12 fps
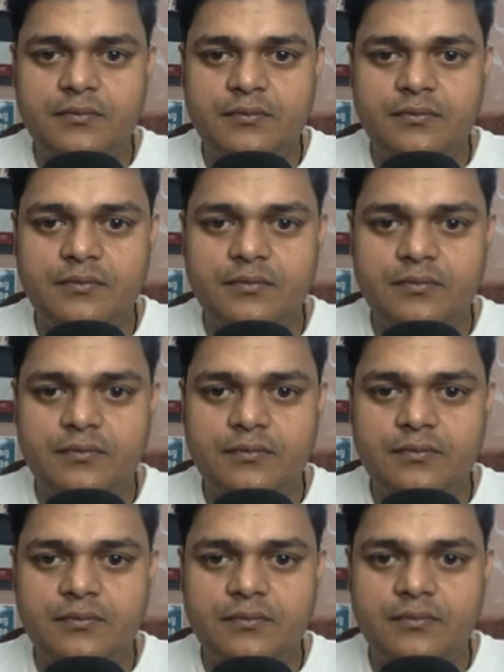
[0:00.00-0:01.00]

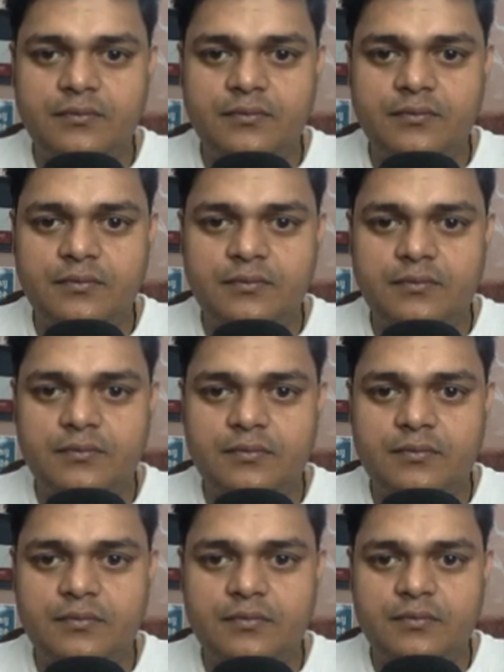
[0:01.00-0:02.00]

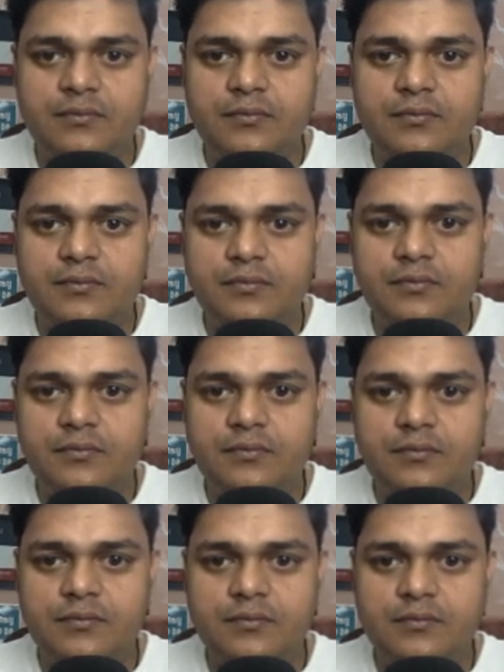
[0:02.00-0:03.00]

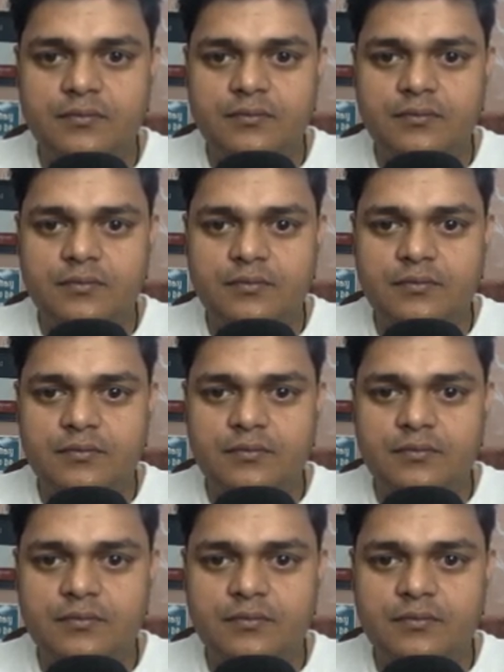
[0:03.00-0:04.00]

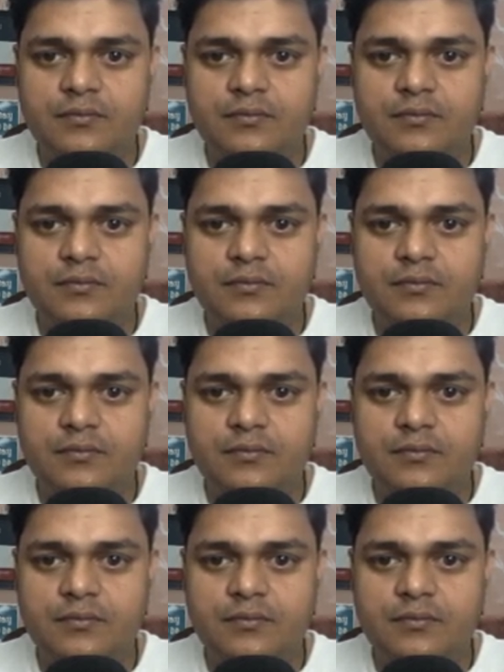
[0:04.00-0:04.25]
[no speech]